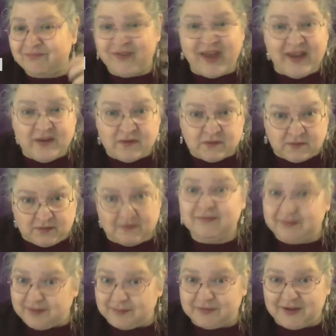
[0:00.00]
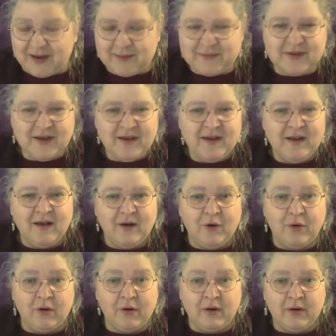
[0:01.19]
face sometimes,
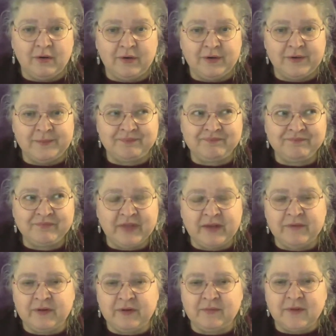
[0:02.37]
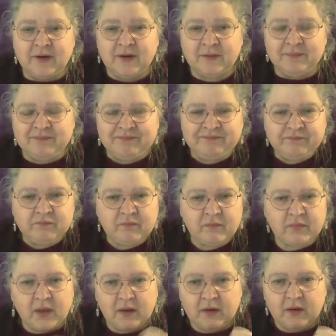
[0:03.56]
or even
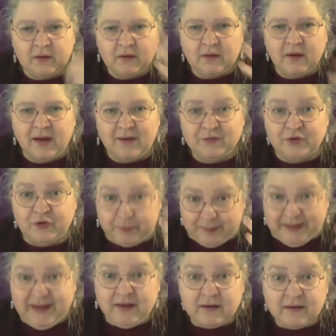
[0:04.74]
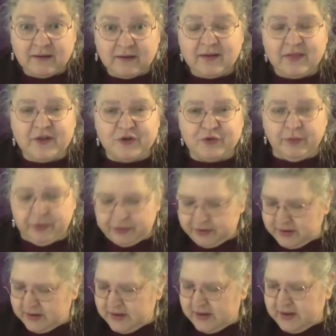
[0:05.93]
have to speak the
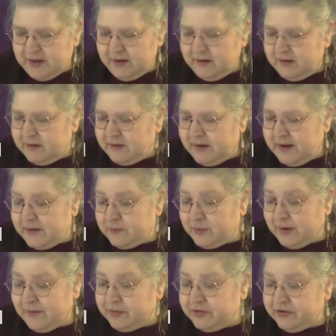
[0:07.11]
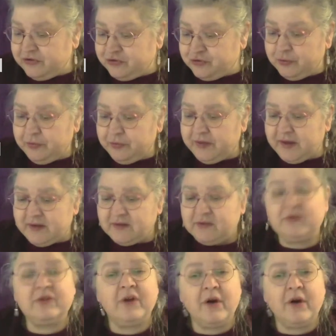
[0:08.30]
truth, and whatever this truth is.